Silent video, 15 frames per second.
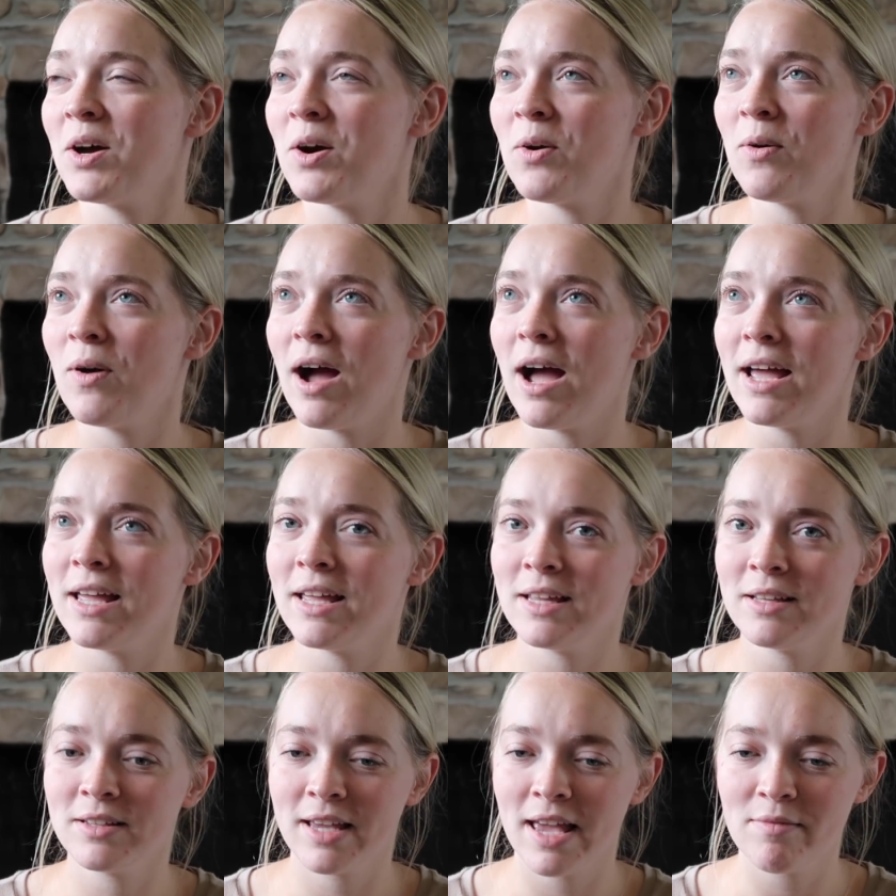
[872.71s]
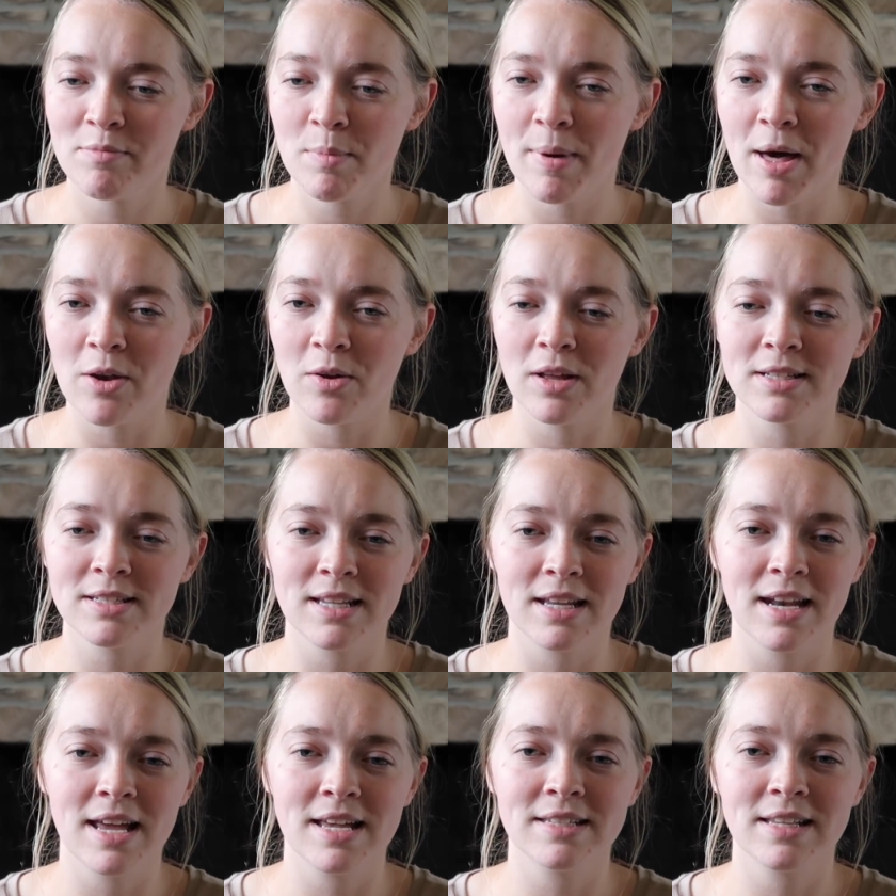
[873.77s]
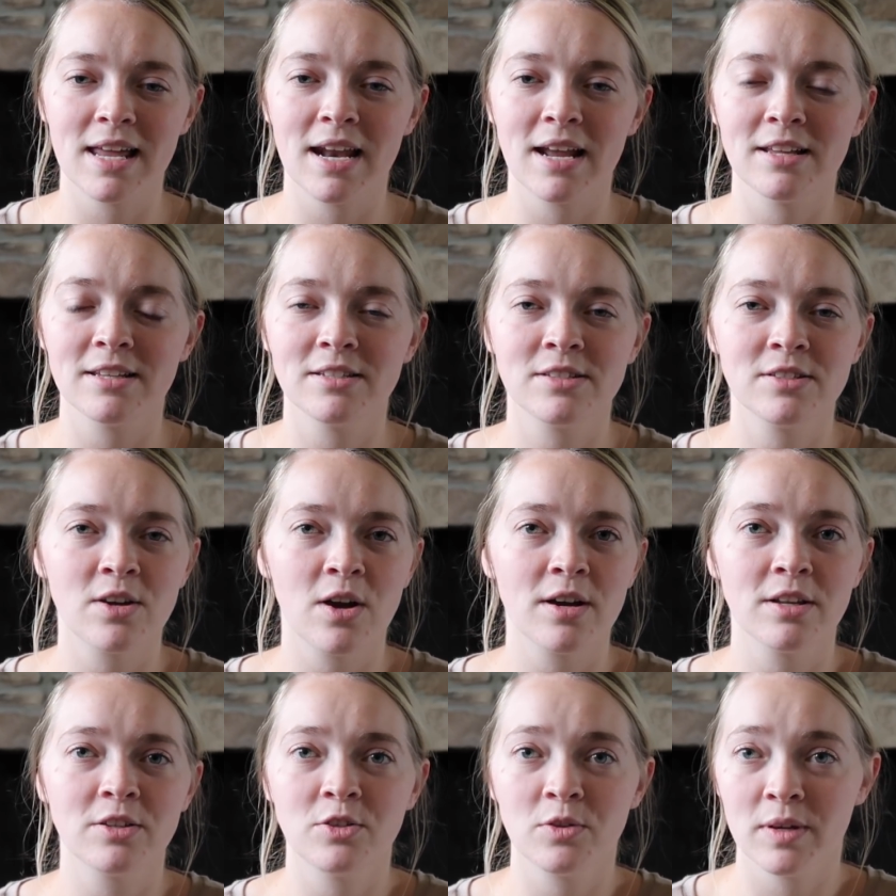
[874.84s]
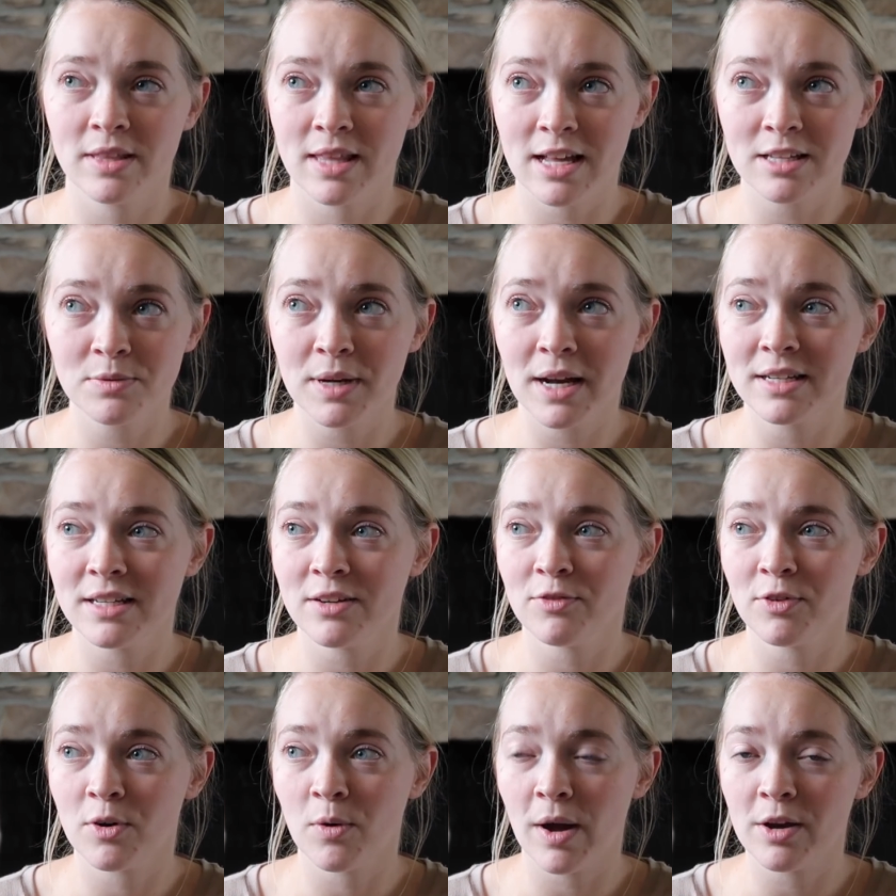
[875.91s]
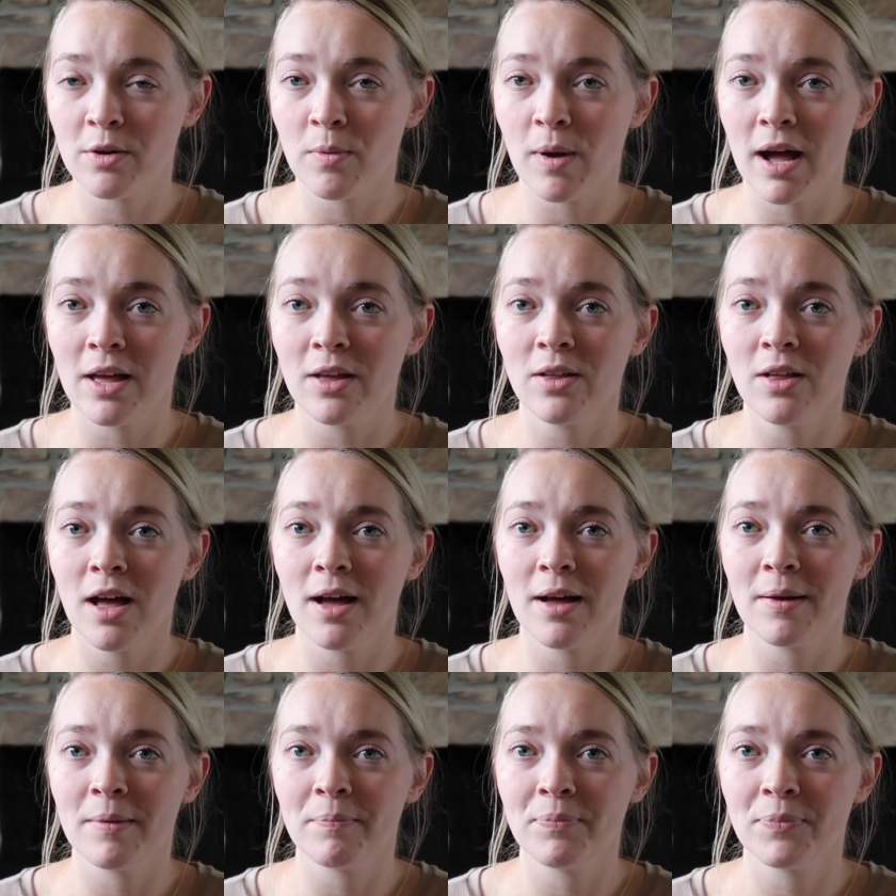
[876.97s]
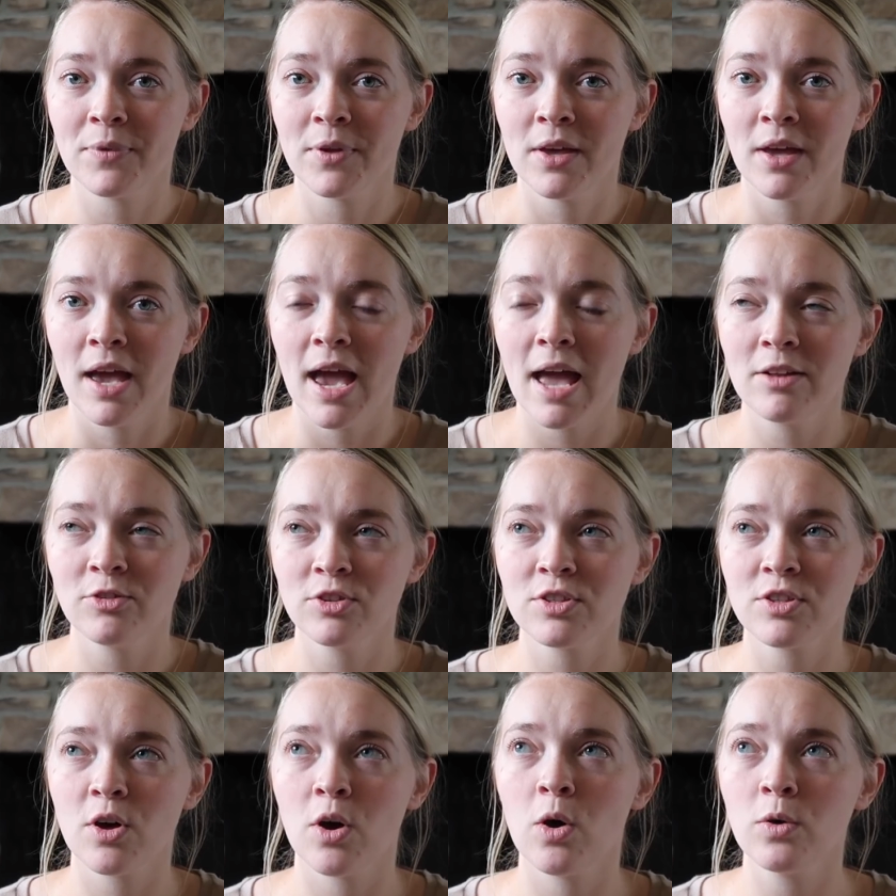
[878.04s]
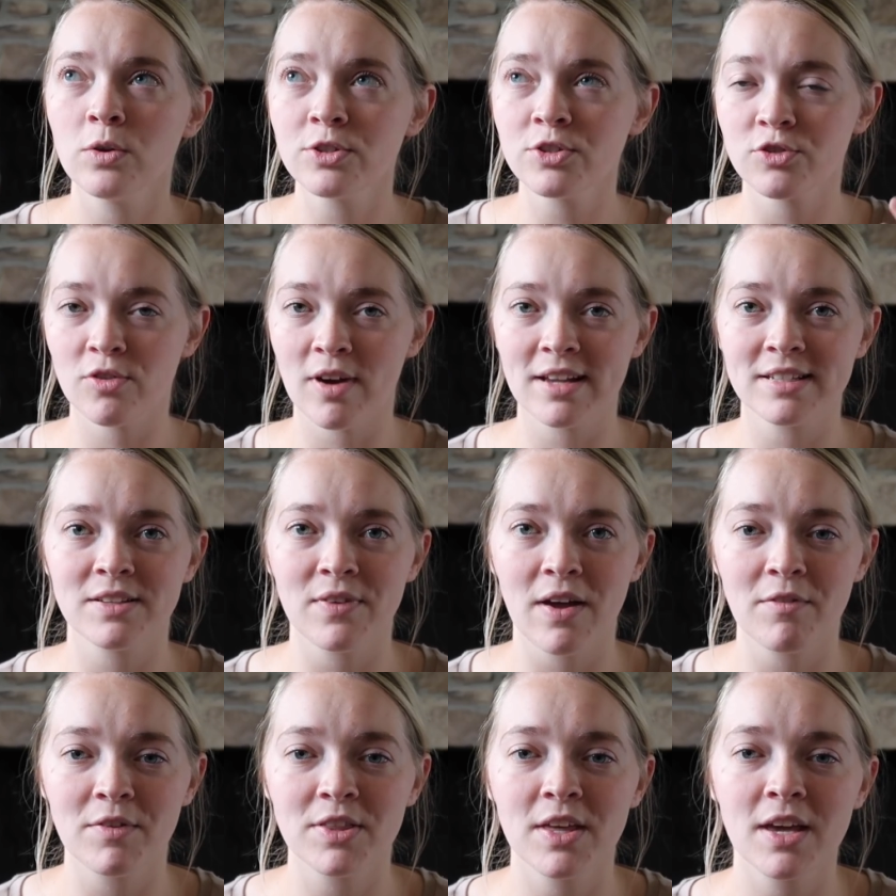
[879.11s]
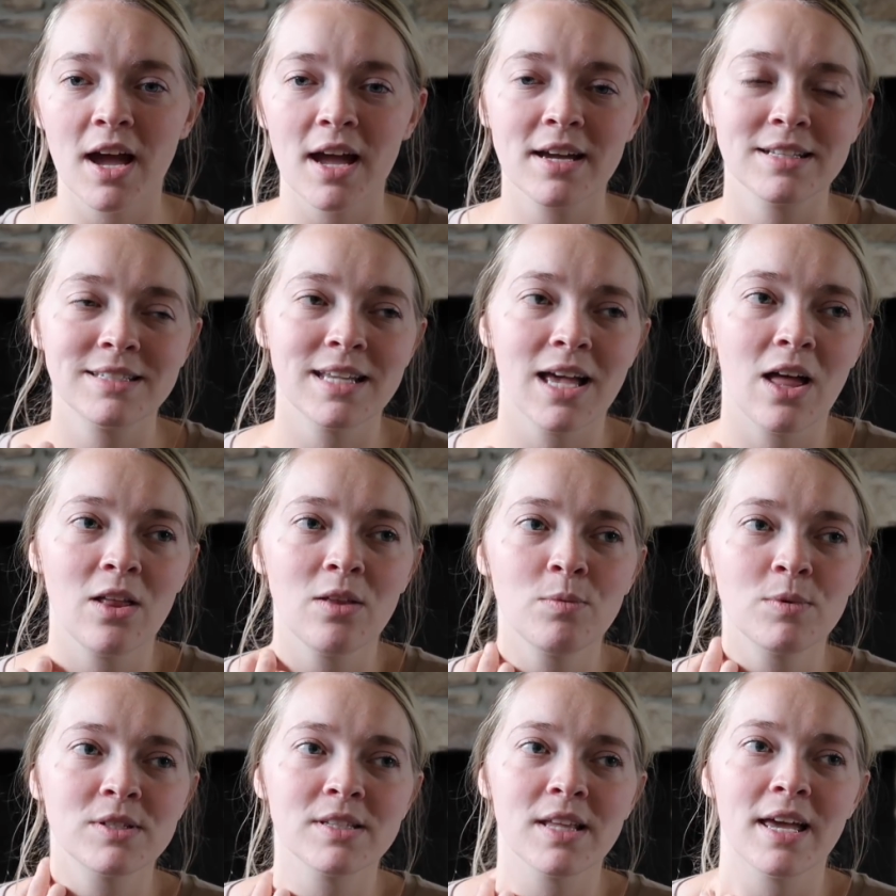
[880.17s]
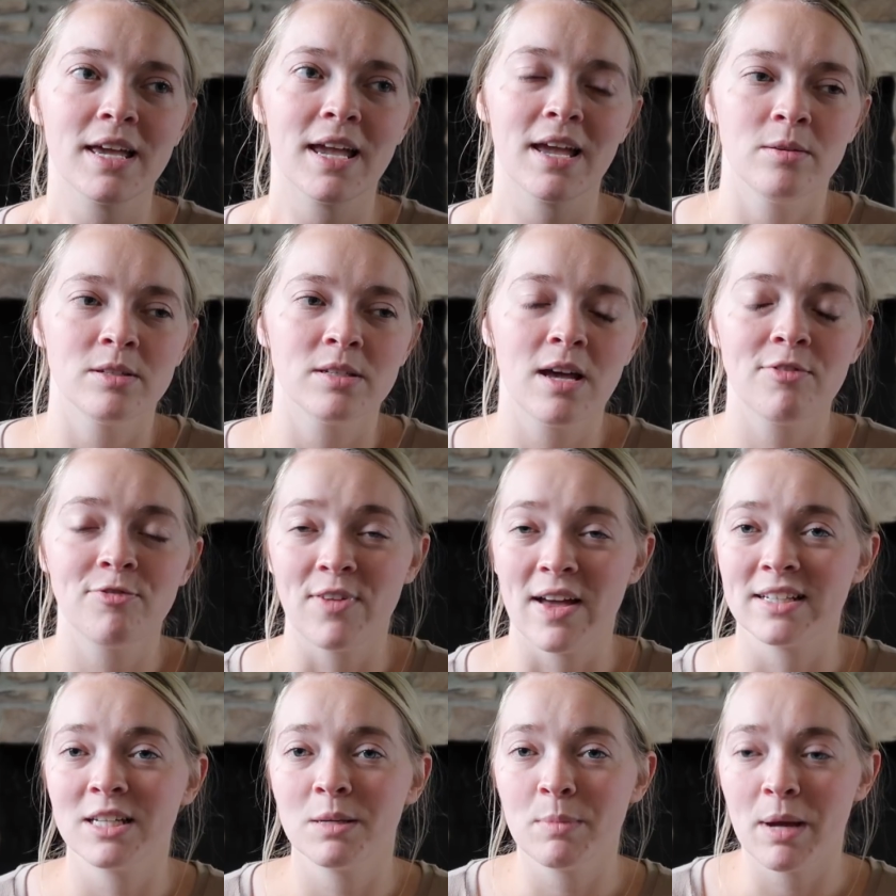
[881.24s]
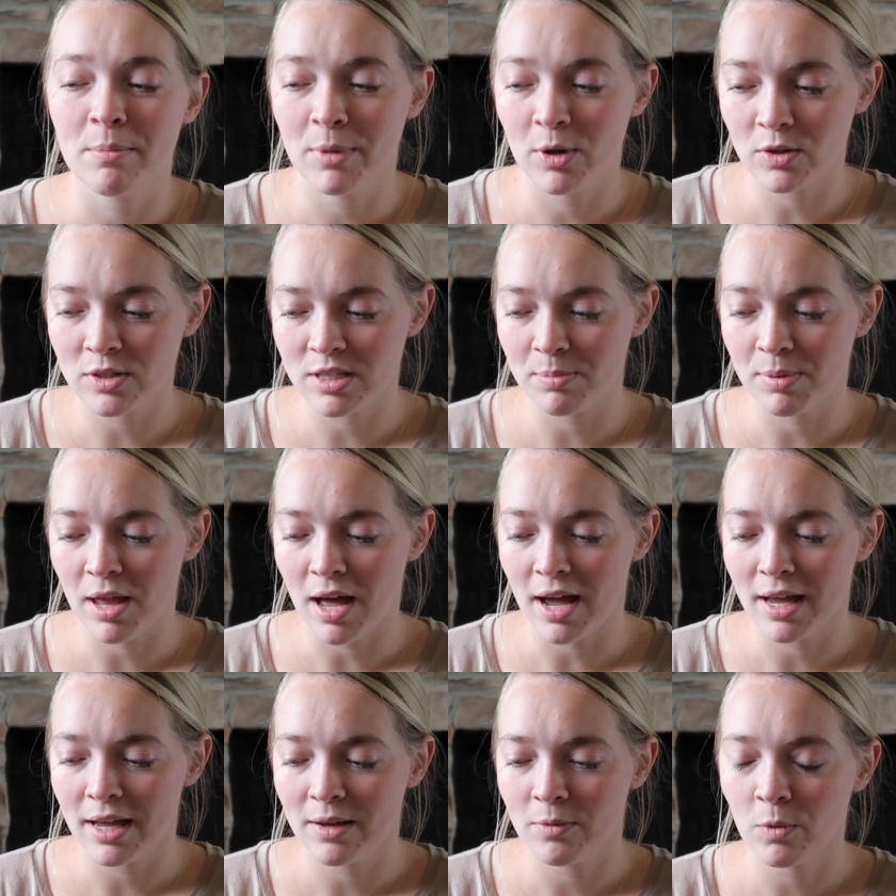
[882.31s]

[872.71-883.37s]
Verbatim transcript: so i gave him a bottle on sundays and i started doing that's what i did for quite a while um and just the whole stress of everything I could tell was like affecting my milk supply.